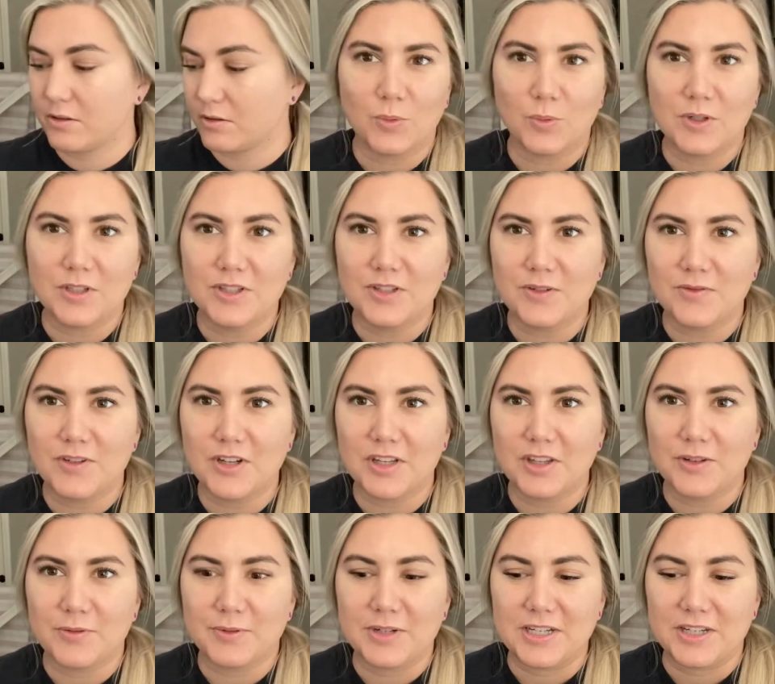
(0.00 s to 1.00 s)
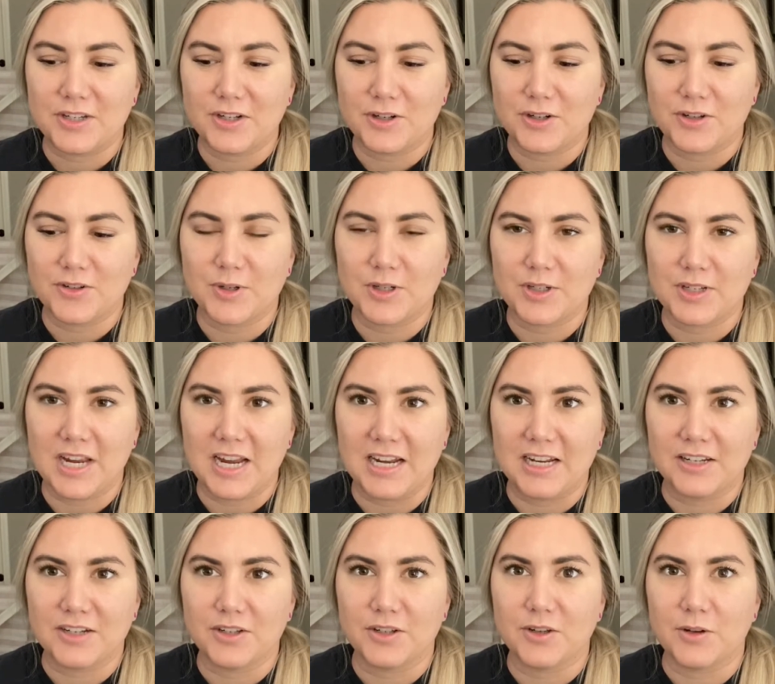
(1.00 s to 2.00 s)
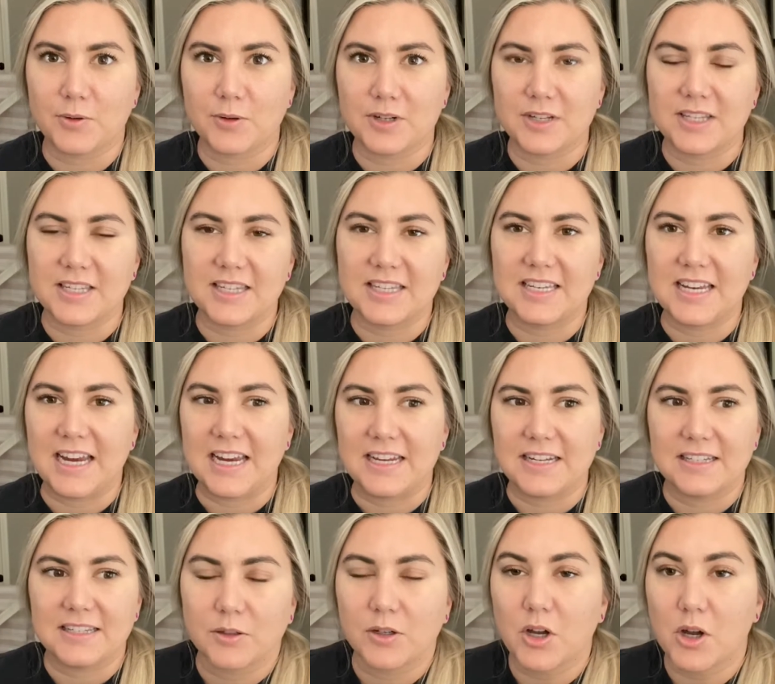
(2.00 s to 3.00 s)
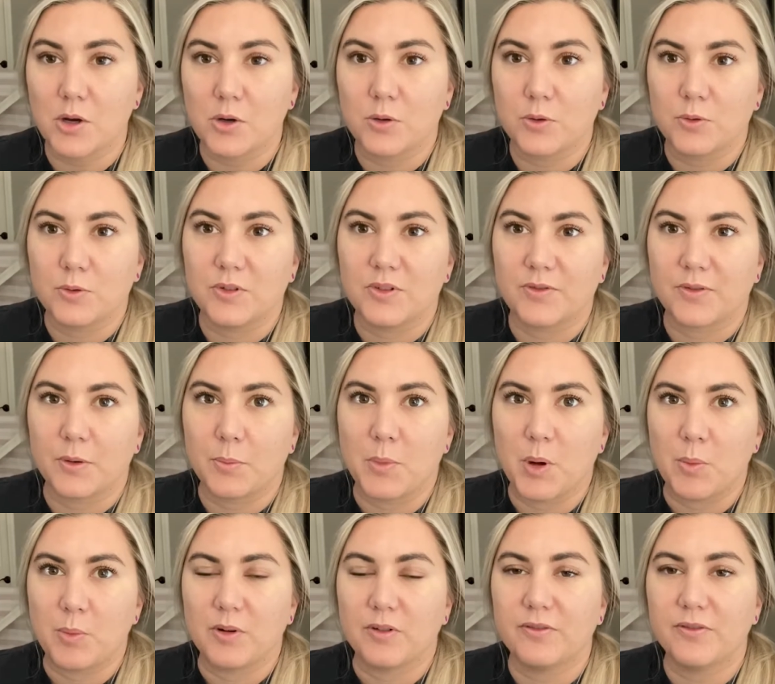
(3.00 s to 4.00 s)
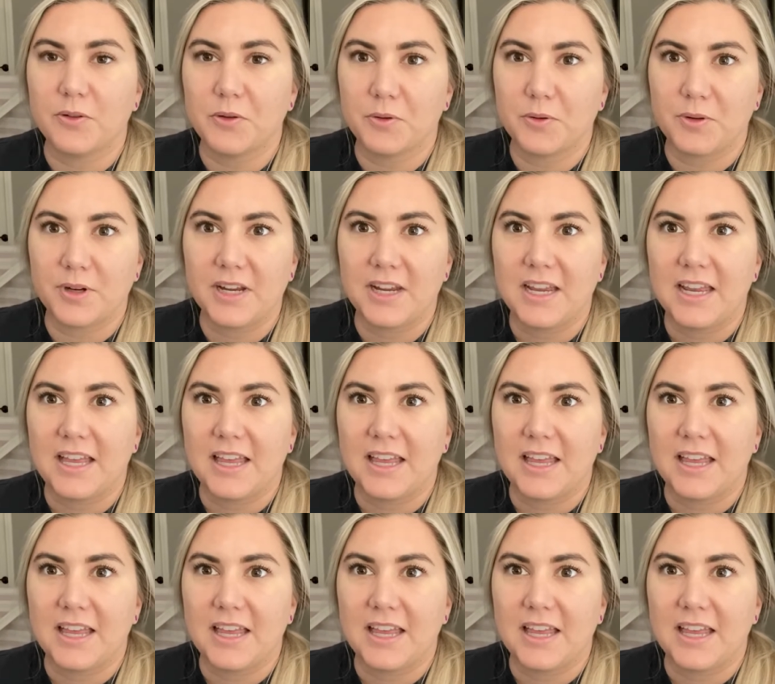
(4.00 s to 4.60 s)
Once you've done the research pertaining to your state's codes for mobile food,